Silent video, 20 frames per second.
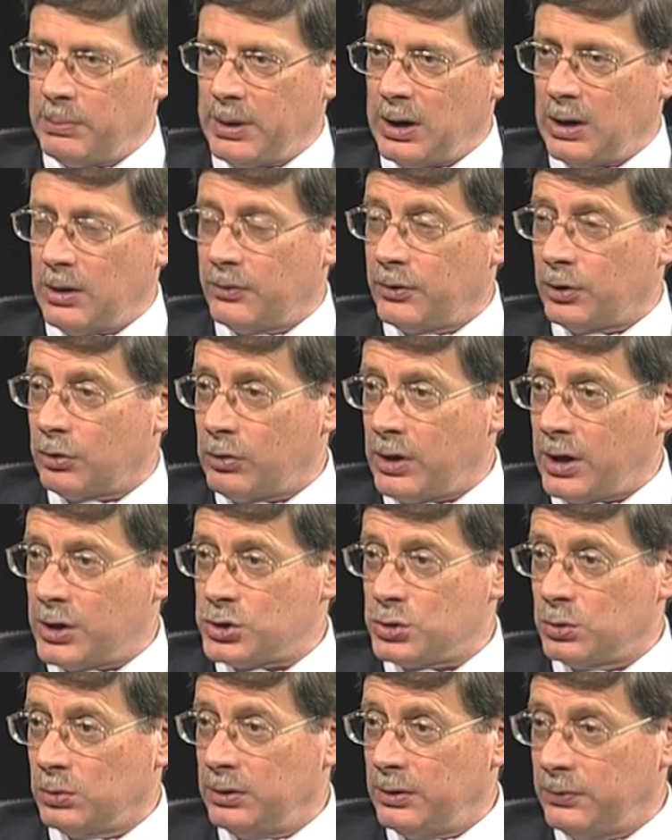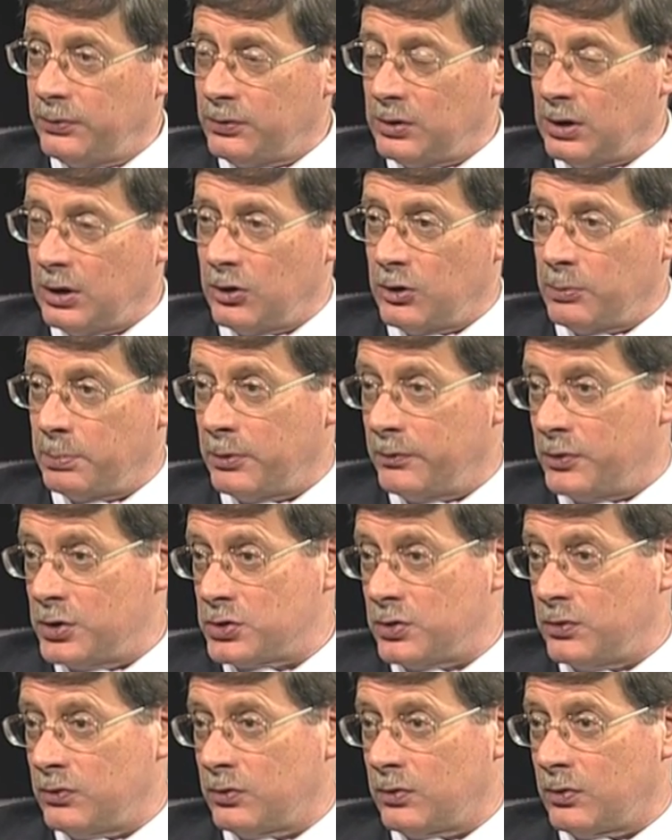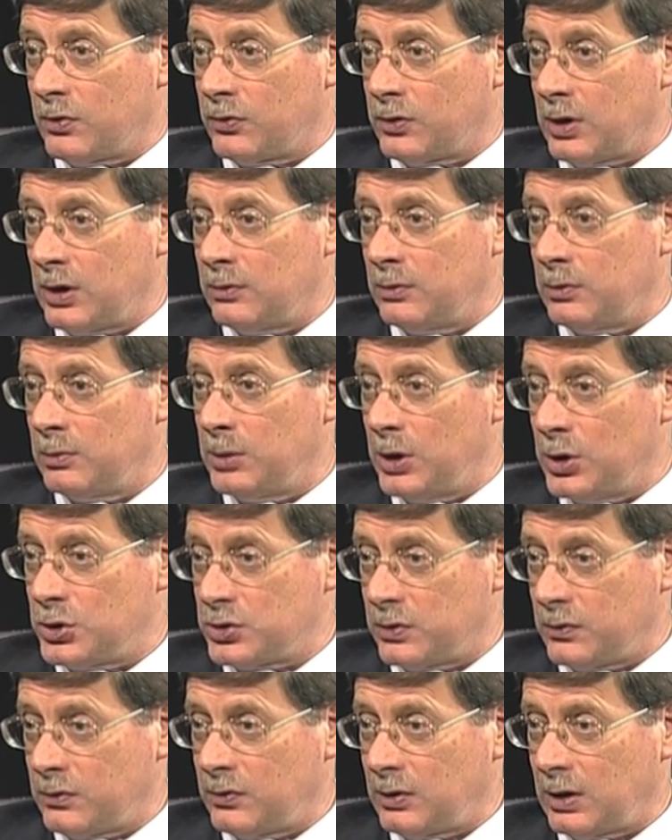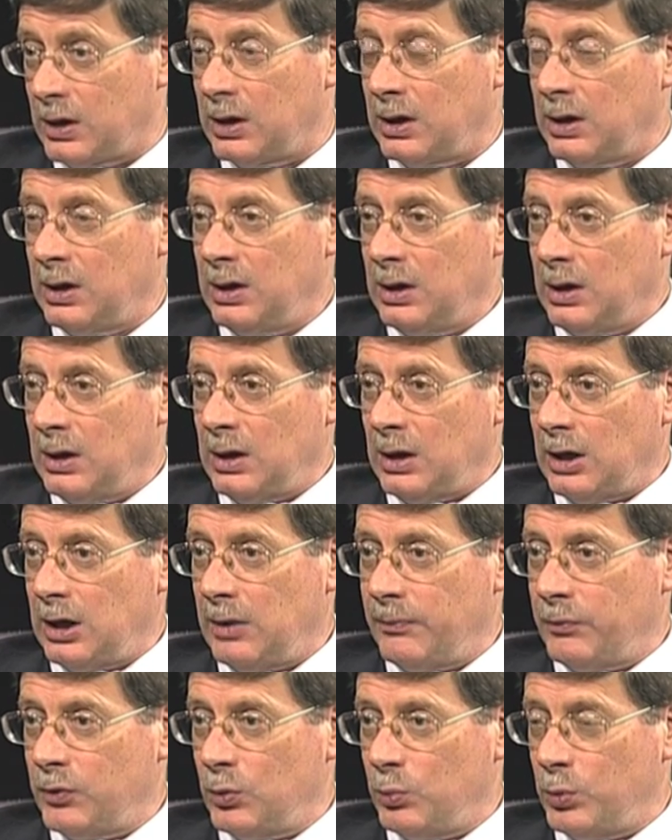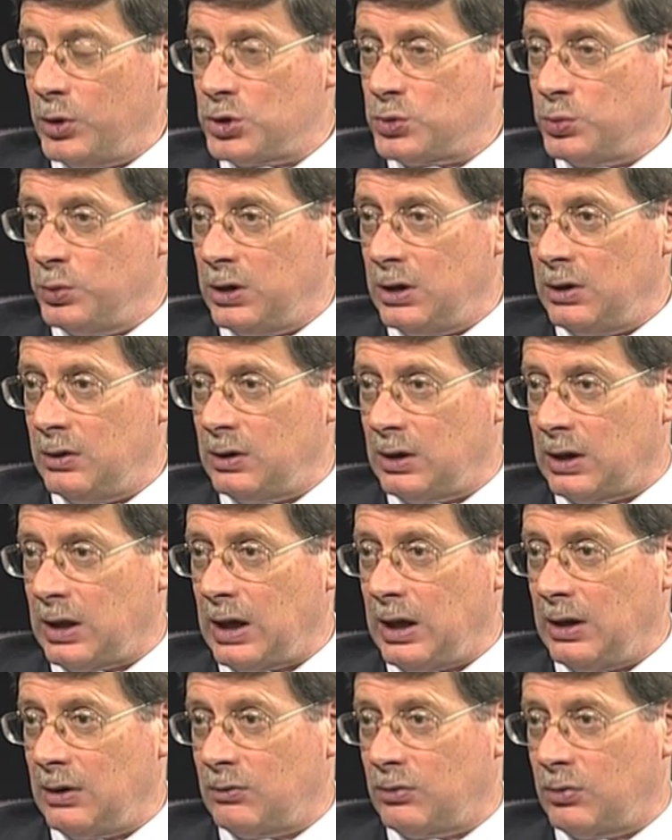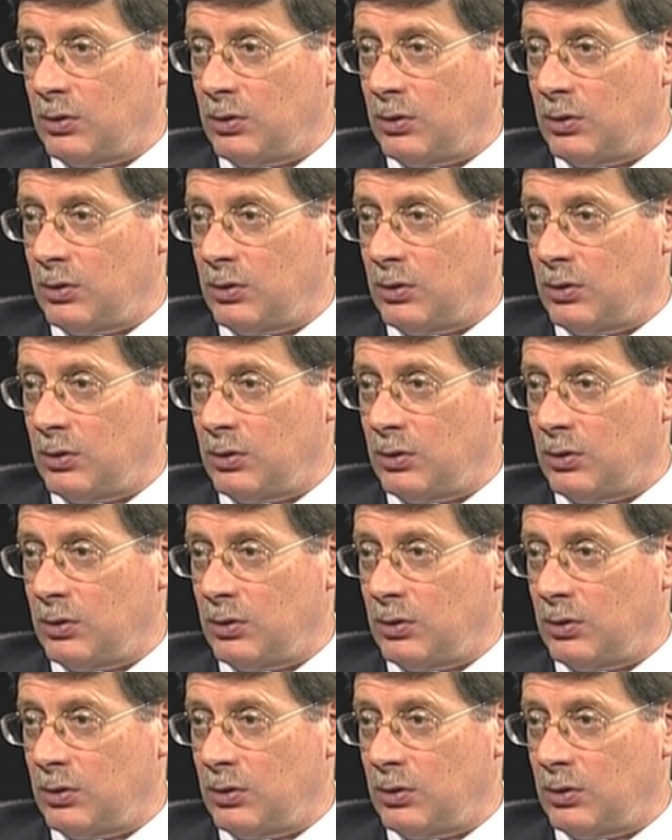about the gradual lifting of the provisions of the state of emergency, which would indicate